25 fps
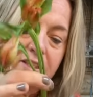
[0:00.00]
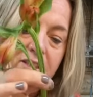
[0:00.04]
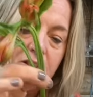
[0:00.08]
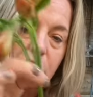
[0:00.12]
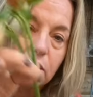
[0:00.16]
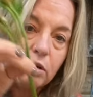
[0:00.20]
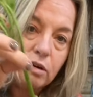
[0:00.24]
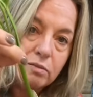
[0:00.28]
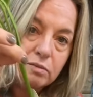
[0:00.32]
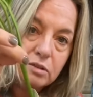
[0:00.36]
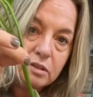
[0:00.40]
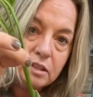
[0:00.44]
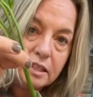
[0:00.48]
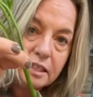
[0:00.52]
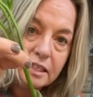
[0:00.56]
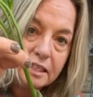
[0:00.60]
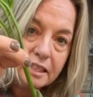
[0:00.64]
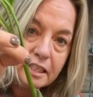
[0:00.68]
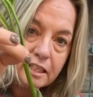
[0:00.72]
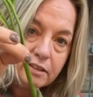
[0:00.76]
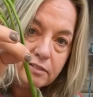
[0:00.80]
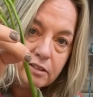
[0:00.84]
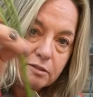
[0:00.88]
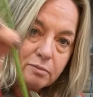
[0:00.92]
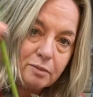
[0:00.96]
So I'm
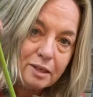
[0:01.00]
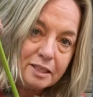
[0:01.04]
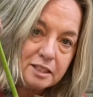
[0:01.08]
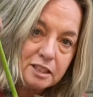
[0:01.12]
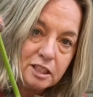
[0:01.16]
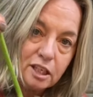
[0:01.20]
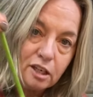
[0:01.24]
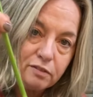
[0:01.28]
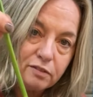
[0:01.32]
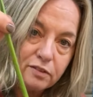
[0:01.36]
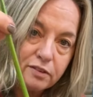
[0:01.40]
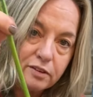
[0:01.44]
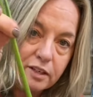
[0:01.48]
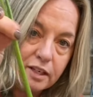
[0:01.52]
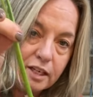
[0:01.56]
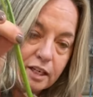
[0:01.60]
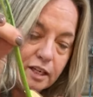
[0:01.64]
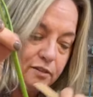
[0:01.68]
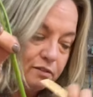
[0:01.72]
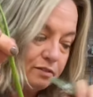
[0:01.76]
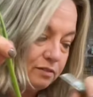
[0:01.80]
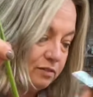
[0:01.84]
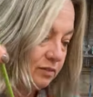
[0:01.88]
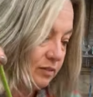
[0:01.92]
giving myself enough